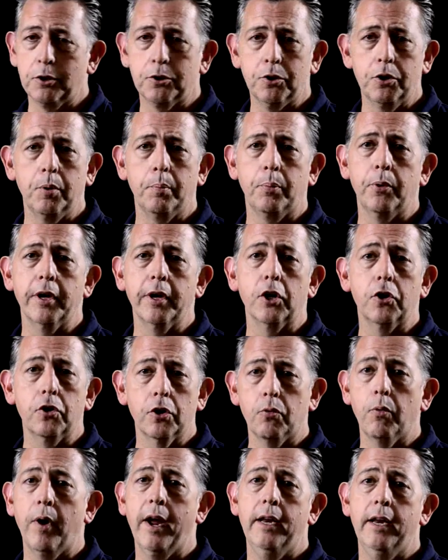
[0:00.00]
sure you bring good
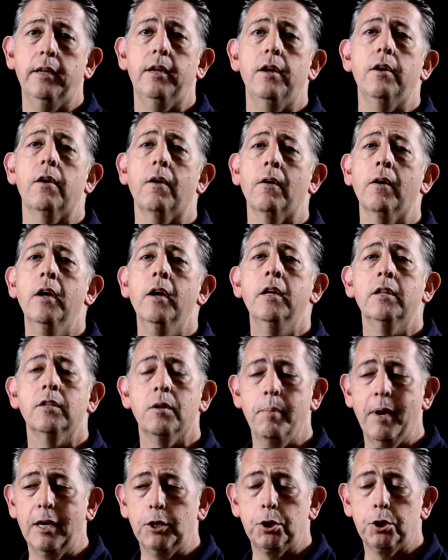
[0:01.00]
rain gear to
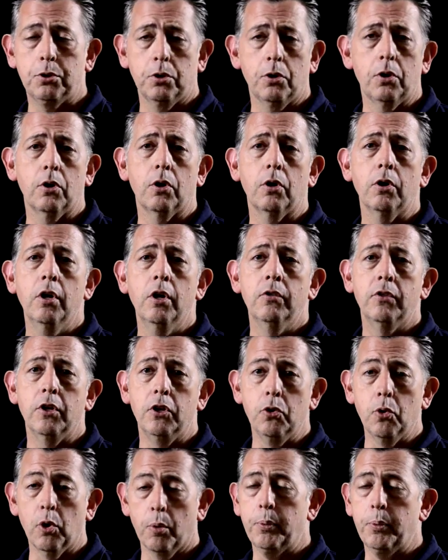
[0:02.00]
make sure that
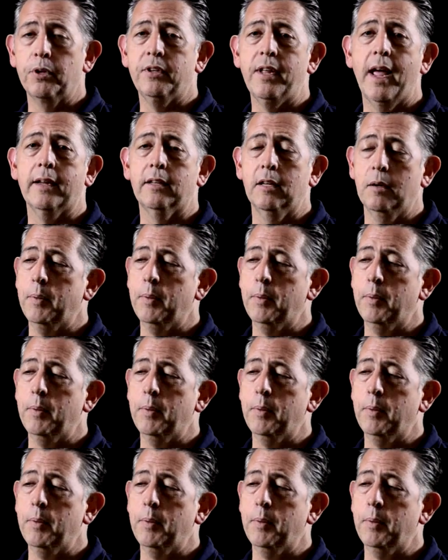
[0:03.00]
you're protected,